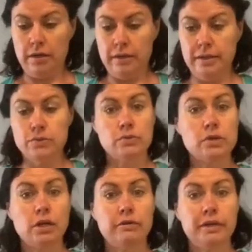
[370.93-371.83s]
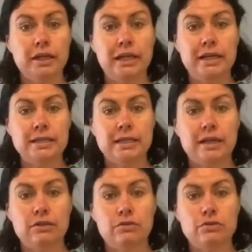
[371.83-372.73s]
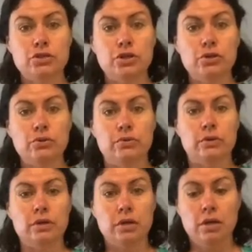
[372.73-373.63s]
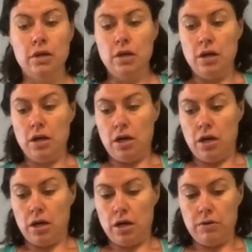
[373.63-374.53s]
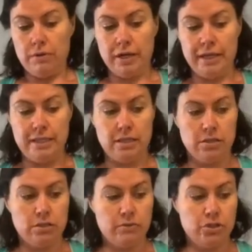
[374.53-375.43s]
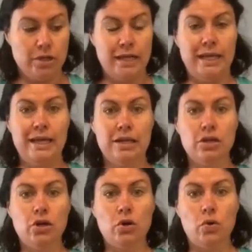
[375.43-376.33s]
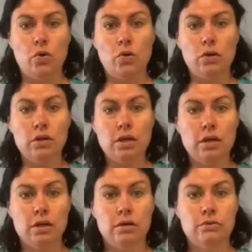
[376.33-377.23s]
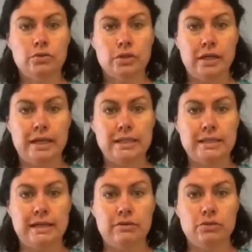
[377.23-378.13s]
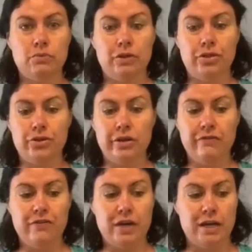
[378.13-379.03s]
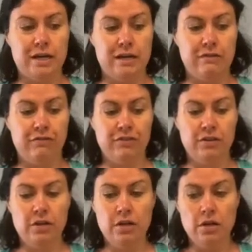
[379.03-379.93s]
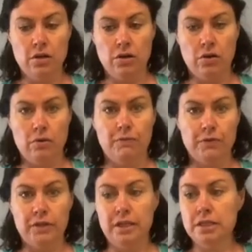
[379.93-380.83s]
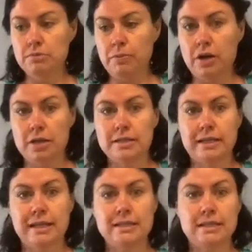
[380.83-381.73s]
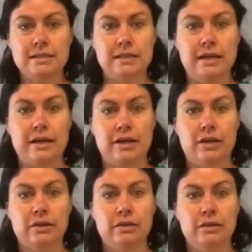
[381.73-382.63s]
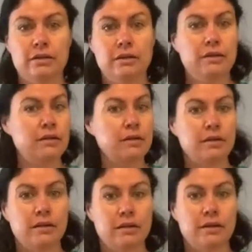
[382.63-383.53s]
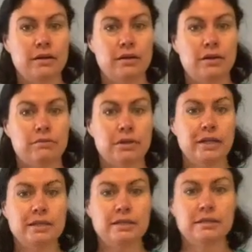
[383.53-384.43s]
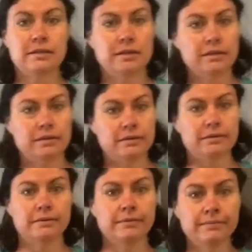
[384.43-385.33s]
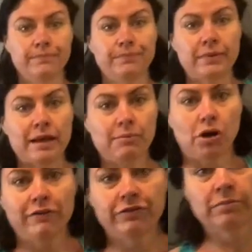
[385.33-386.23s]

this was all I really needed to get through June. All right, so we're trying to hit goal, trying to get down to 135. Hopefully this box gets us there. All right, I'm off for